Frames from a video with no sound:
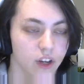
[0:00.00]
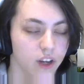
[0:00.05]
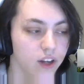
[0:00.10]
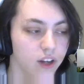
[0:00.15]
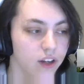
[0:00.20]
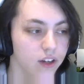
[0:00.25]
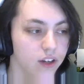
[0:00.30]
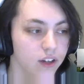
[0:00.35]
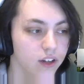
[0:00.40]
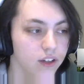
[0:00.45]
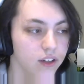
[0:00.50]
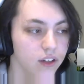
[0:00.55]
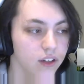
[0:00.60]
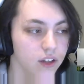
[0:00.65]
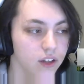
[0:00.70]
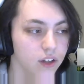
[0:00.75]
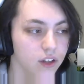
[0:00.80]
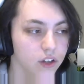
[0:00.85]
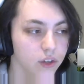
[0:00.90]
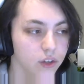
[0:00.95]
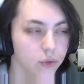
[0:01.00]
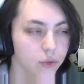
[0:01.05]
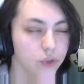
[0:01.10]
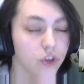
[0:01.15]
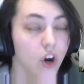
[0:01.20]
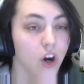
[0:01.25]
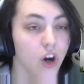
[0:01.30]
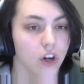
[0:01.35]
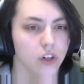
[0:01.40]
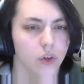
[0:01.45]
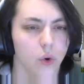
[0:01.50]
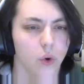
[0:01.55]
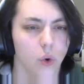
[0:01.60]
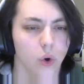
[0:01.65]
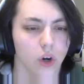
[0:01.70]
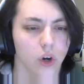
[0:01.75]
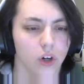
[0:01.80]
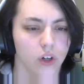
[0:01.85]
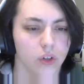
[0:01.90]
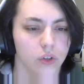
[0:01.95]
It was Karn
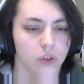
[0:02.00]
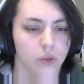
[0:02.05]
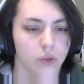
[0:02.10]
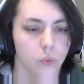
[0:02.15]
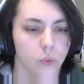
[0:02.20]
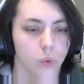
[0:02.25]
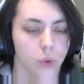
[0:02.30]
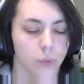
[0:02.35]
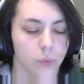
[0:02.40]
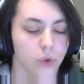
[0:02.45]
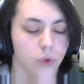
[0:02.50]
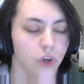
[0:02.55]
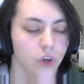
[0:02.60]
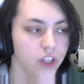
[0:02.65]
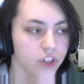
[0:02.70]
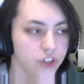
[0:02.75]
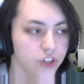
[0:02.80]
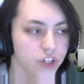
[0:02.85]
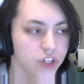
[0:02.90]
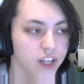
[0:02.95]
or Wormcoil Engine